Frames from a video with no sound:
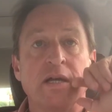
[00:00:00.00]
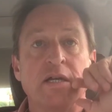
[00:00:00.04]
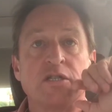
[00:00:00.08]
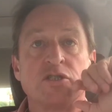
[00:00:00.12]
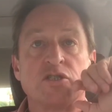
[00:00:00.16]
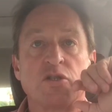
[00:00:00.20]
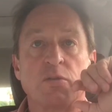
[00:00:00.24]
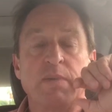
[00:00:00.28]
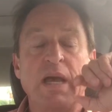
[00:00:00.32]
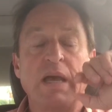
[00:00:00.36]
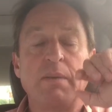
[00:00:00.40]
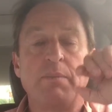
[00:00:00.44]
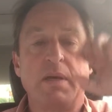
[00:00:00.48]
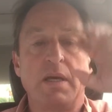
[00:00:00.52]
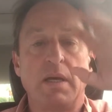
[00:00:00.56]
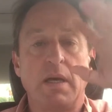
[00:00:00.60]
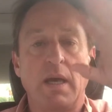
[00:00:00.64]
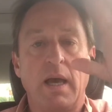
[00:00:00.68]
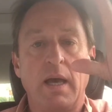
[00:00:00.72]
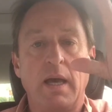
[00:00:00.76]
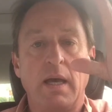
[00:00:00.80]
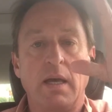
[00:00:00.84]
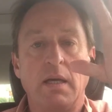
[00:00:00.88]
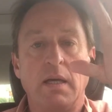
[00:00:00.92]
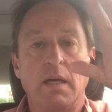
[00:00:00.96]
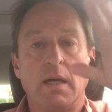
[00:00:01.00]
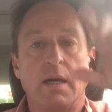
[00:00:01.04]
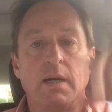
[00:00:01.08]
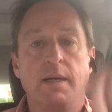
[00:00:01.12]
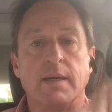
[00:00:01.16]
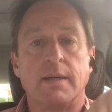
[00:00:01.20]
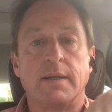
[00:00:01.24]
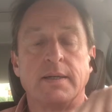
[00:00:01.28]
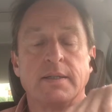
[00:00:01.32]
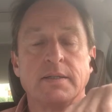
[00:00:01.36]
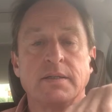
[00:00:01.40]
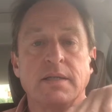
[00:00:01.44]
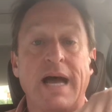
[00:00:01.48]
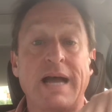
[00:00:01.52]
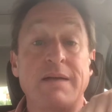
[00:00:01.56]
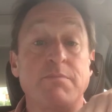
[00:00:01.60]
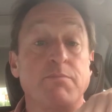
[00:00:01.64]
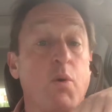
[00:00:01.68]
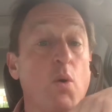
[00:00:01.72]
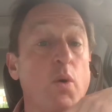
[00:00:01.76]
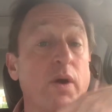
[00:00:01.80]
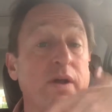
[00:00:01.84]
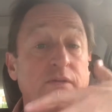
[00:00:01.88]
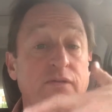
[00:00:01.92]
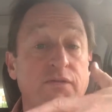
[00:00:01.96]
So maybe a uh,
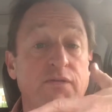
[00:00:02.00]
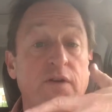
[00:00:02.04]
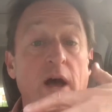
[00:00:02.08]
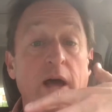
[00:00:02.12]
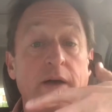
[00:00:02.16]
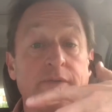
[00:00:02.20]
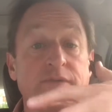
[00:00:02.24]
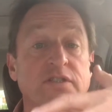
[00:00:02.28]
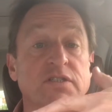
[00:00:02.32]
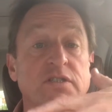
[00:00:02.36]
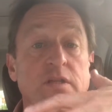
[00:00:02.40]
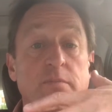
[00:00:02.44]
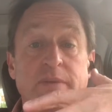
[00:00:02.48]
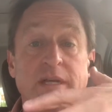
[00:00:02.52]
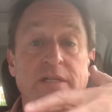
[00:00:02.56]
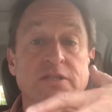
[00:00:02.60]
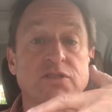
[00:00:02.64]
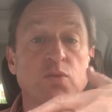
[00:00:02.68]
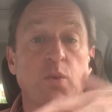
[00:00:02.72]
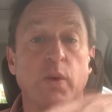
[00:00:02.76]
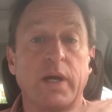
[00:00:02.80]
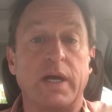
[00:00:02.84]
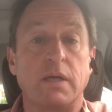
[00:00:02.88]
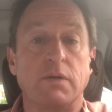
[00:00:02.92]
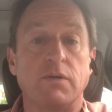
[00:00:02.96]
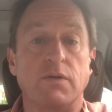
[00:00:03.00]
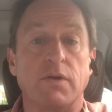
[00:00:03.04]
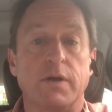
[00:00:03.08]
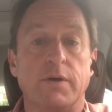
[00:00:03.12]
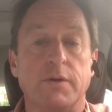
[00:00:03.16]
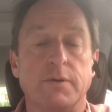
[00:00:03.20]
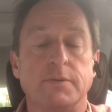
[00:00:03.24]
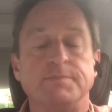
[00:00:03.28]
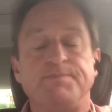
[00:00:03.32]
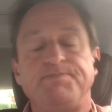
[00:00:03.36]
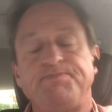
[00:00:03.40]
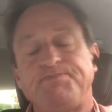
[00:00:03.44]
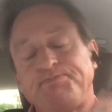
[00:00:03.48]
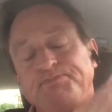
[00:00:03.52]
9.5 is the best we can do.